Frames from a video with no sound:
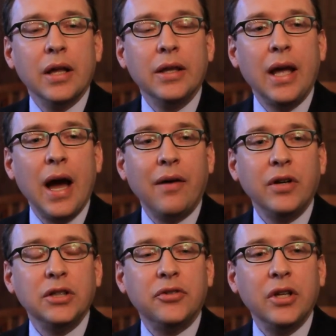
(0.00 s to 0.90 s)
The
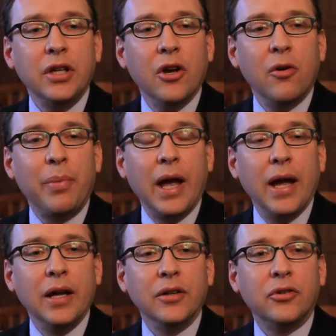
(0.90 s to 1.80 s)
average CEO
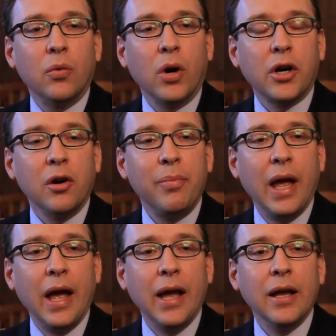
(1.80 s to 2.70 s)
pay to worker
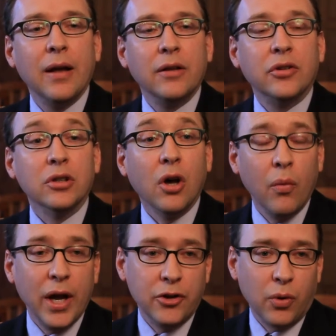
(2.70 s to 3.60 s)
pay to
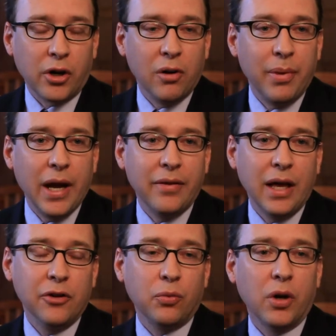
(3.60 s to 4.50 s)
low-wage worker pay,
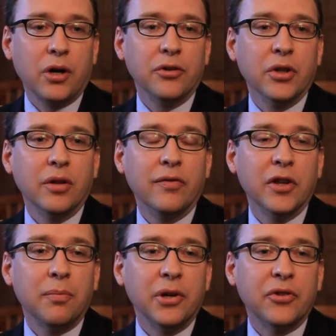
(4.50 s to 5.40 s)
that is workers at the
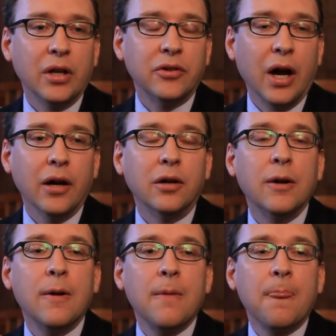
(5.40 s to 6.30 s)
fifth percentile,
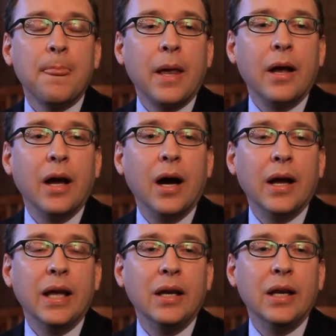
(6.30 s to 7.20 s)

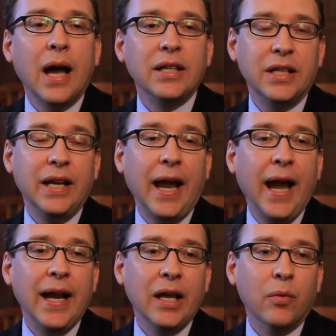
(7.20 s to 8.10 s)
uh, in
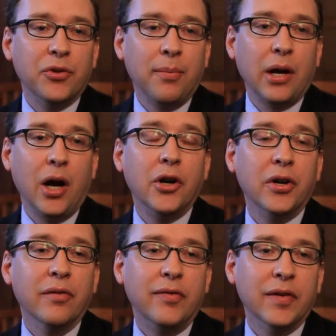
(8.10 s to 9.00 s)
1980 was about
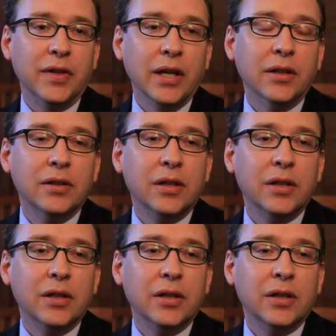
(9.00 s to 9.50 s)
150.